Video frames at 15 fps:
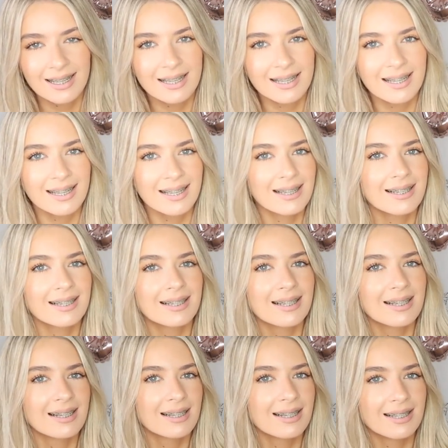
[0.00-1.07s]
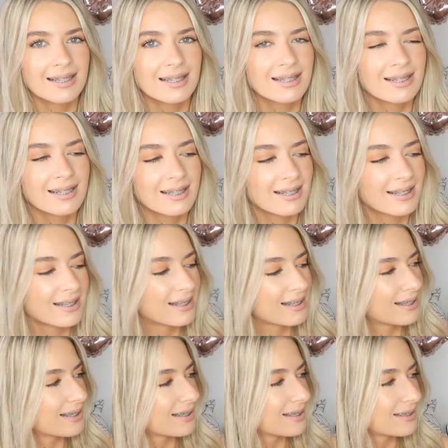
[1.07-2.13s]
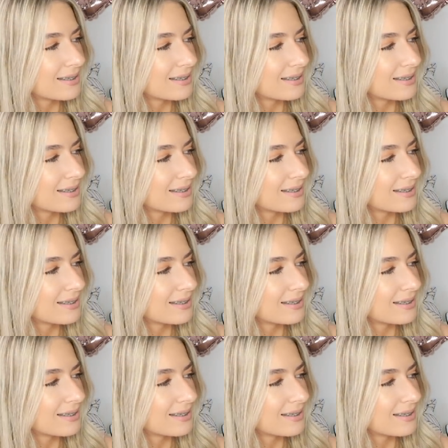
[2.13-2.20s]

[no speech]